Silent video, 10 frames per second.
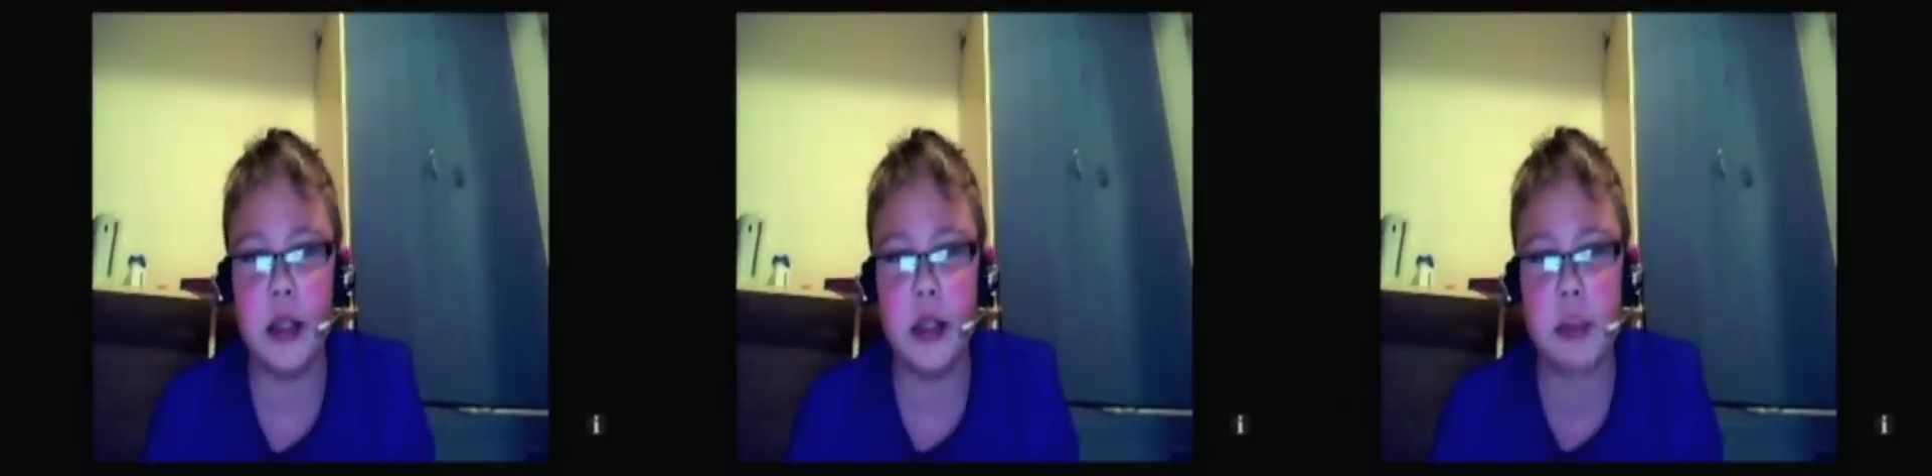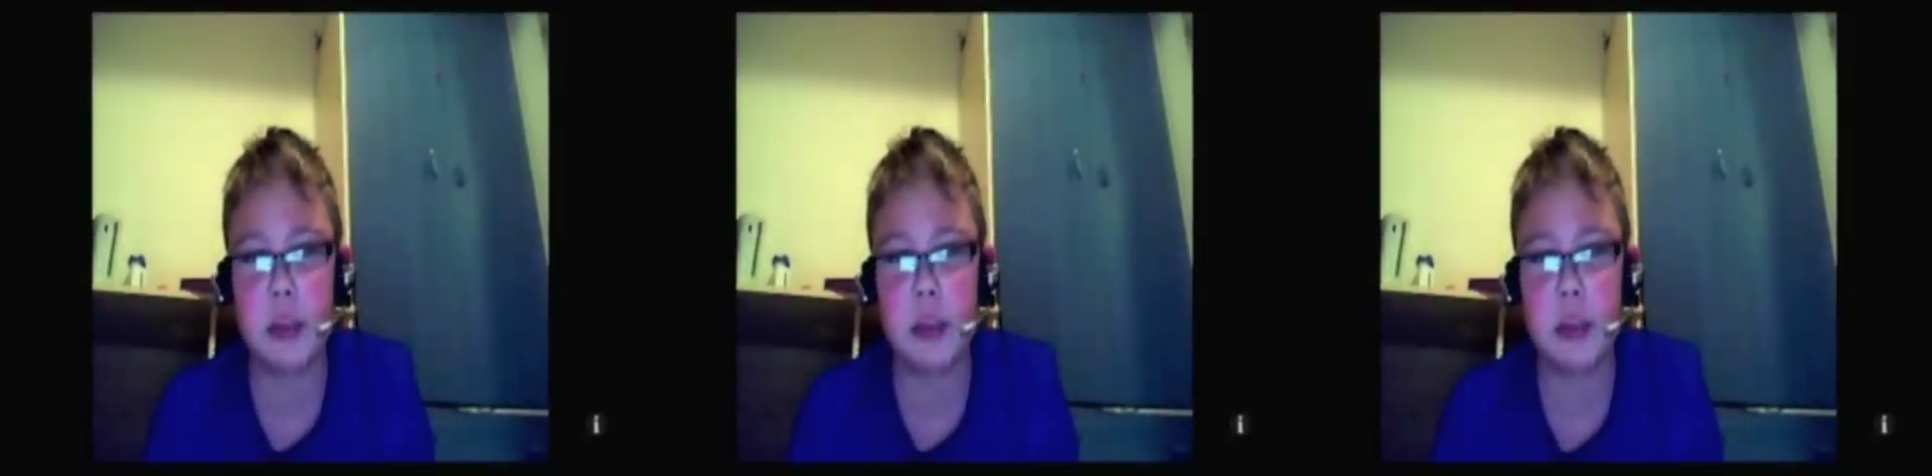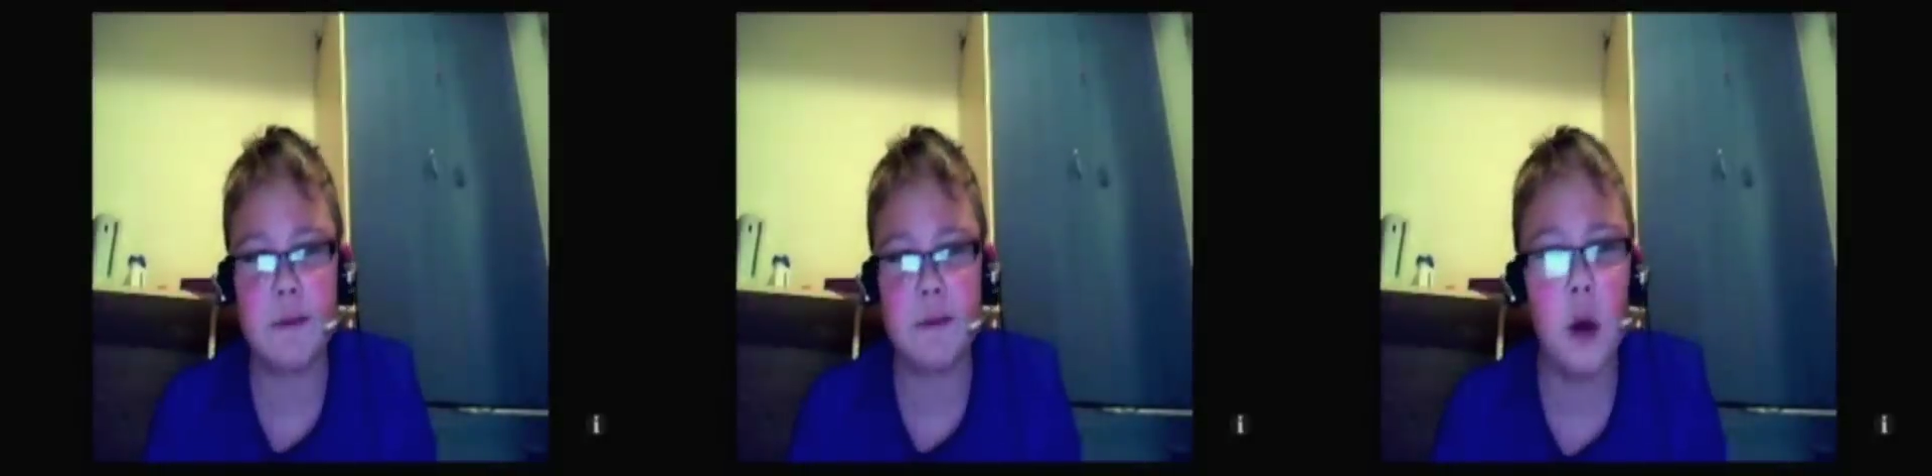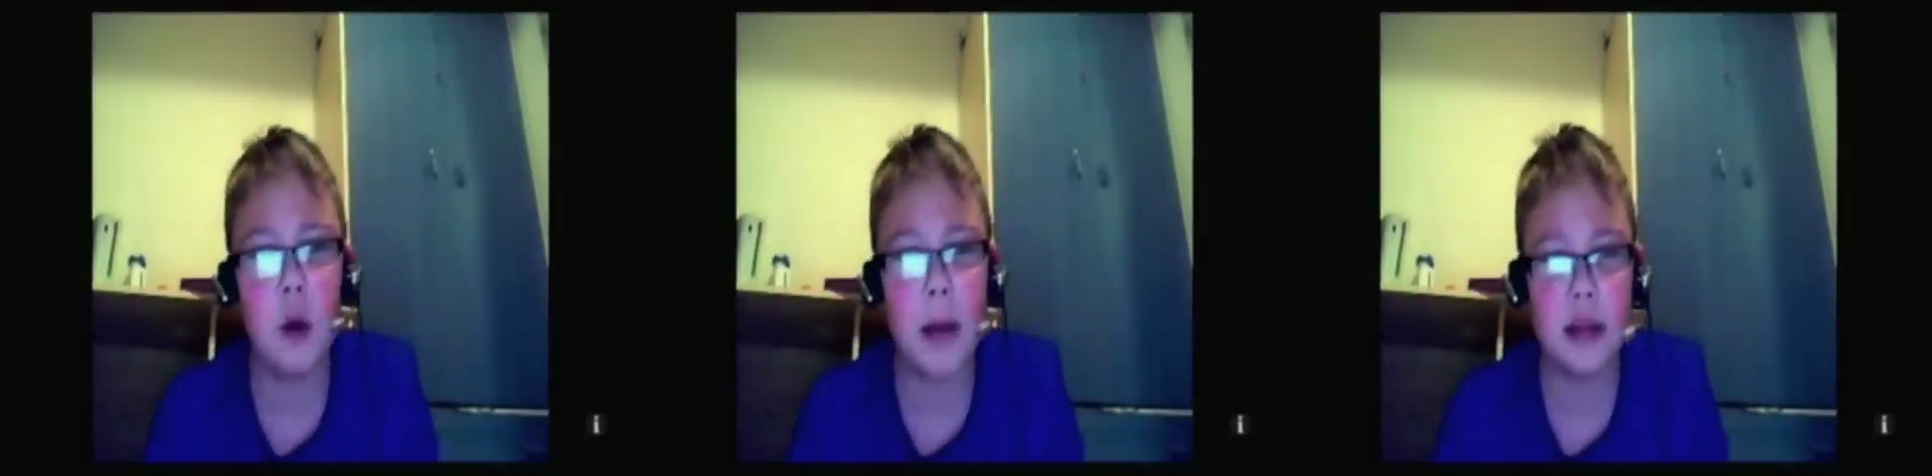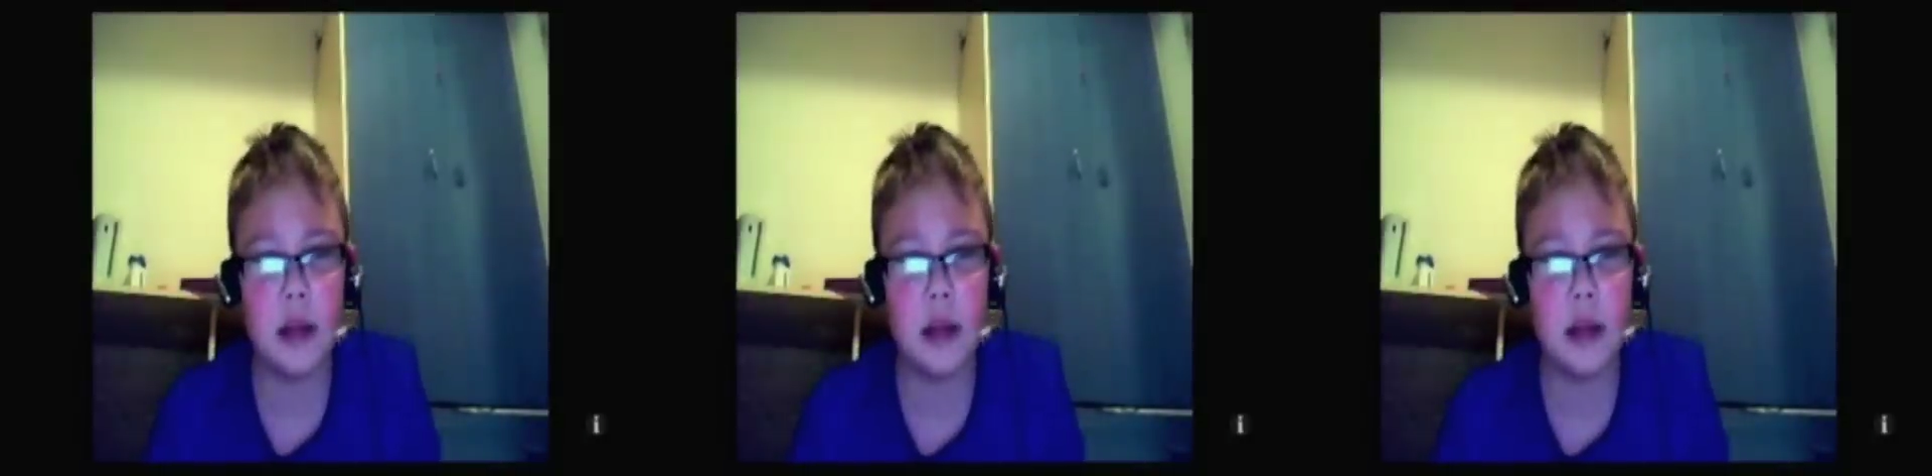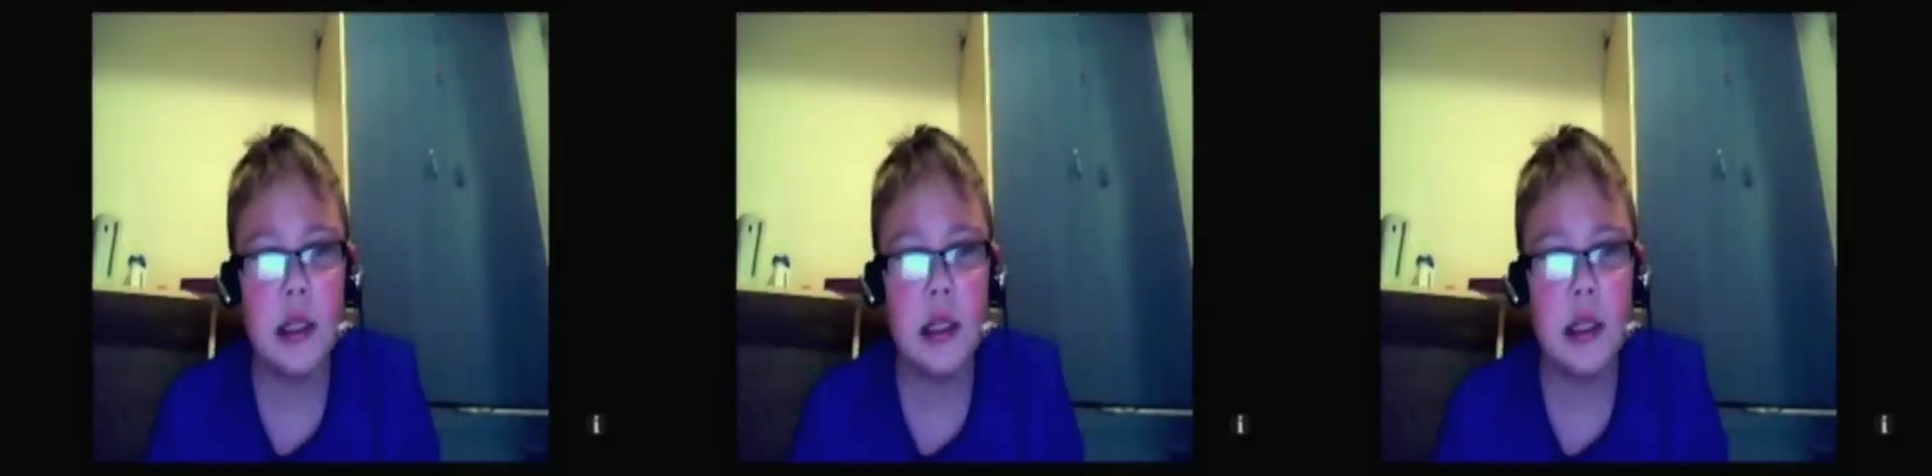and I was about 4 back then.